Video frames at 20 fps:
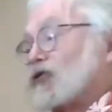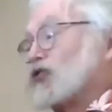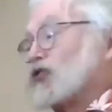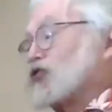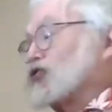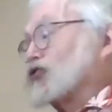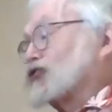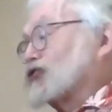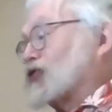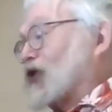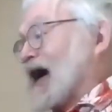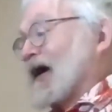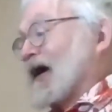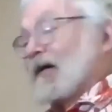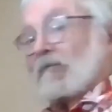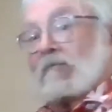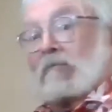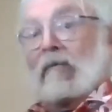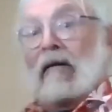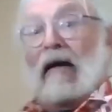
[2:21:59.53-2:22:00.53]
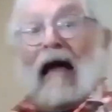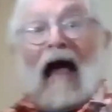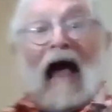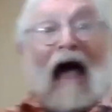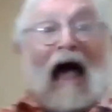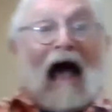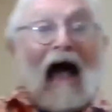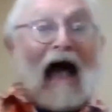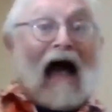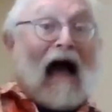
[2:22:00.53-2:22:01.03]
You try it.
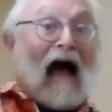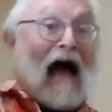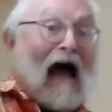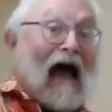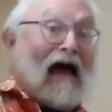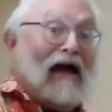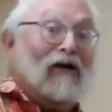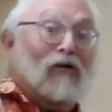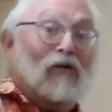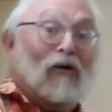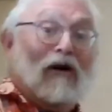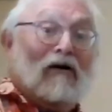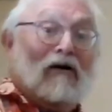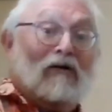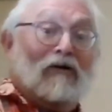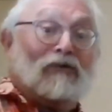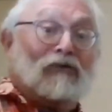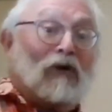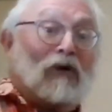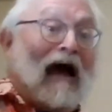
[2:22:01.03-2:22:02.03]
I don't want to